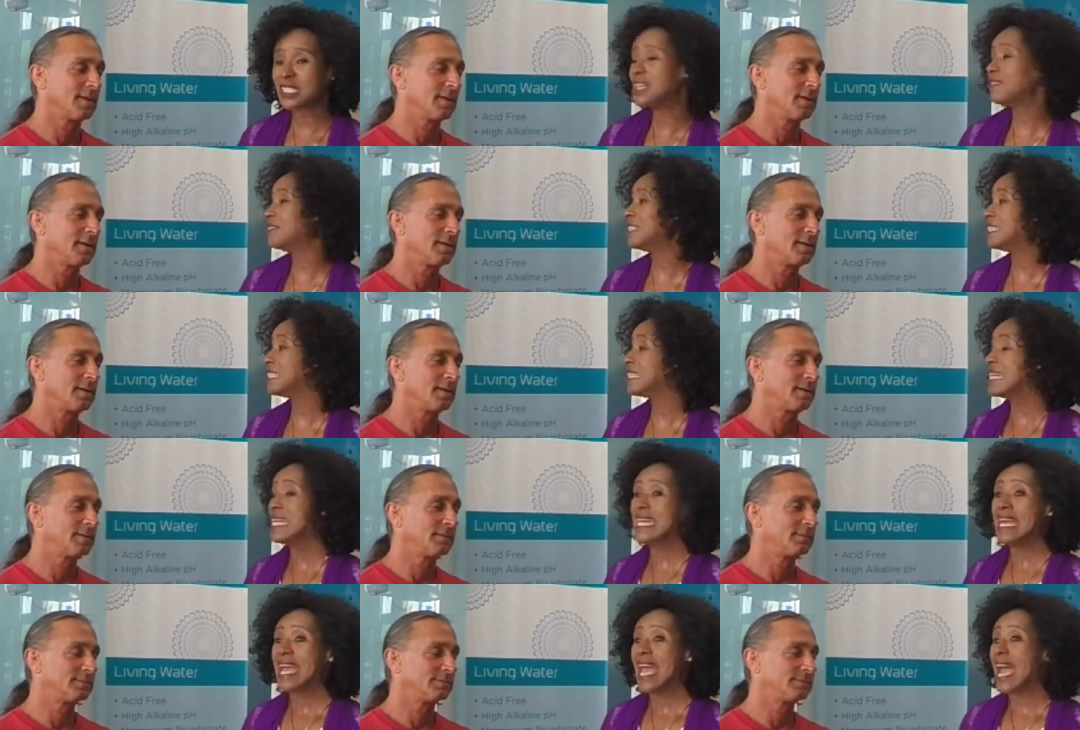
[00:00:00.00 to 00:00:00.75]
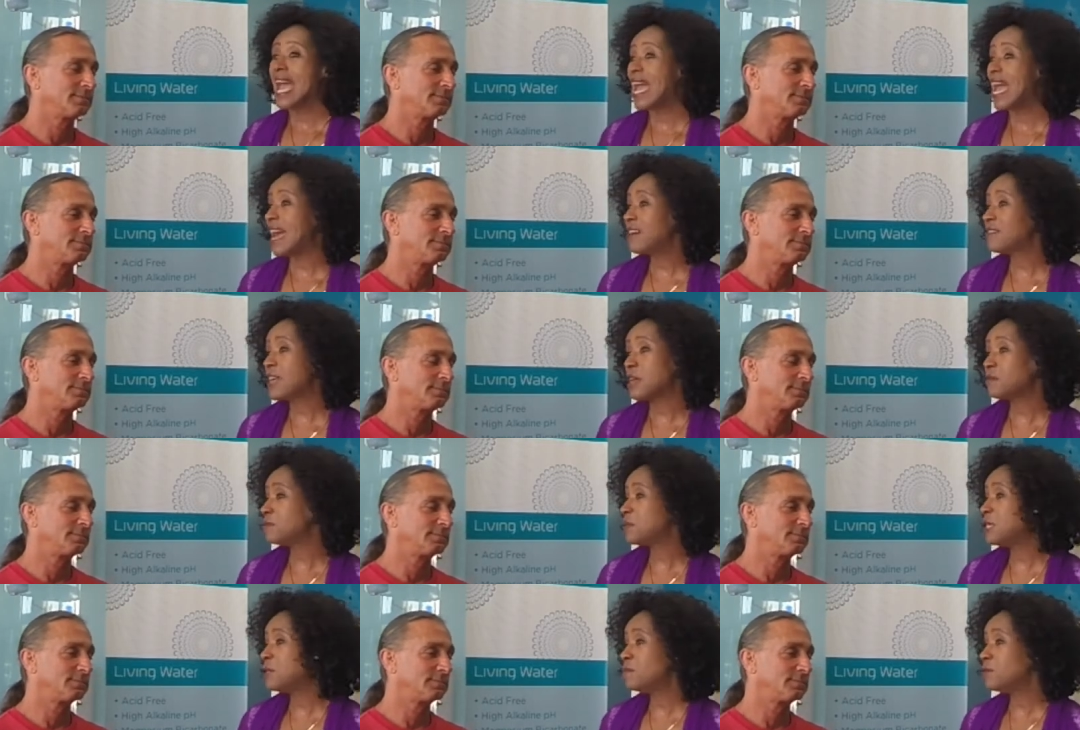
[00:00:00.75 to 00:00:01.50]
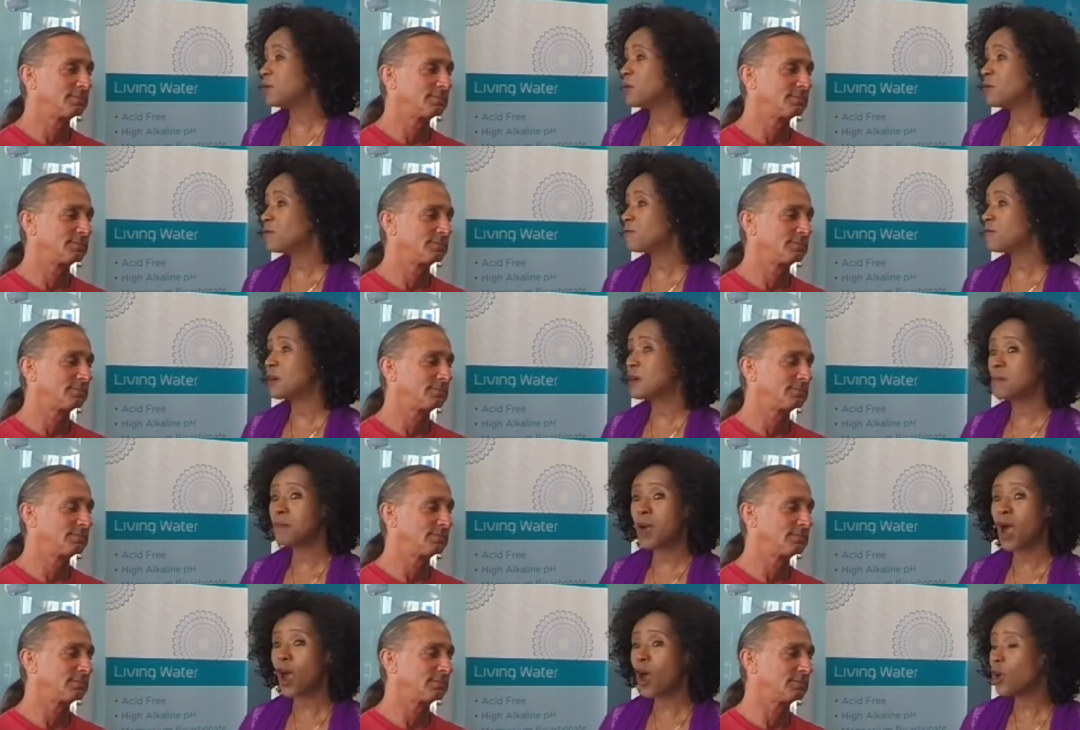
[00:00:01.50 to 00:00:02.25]
Speaker 1: love it. I've got people
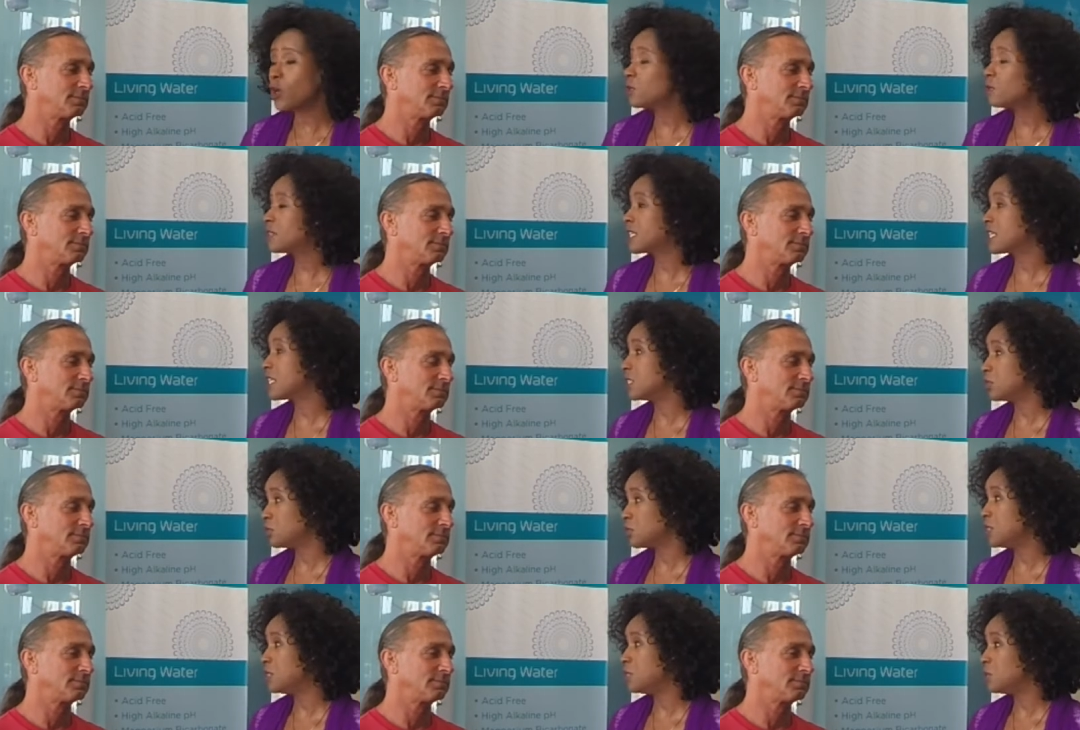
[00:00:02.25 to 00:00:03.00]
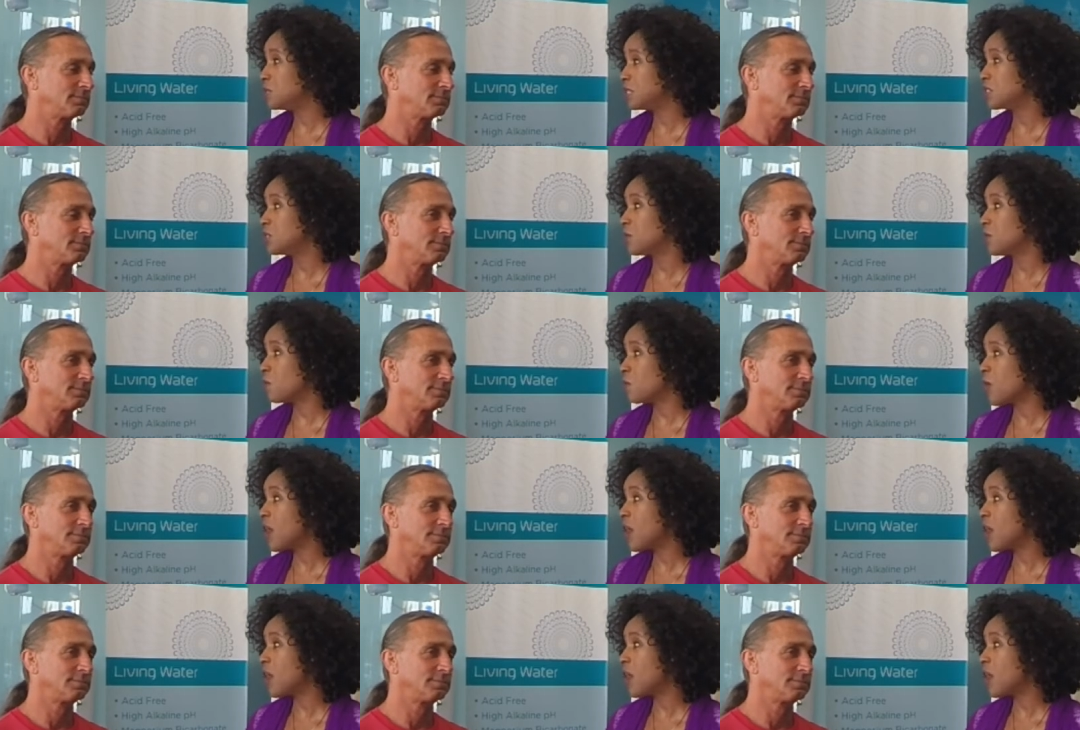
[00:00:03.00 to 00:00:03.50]
from all over the country using your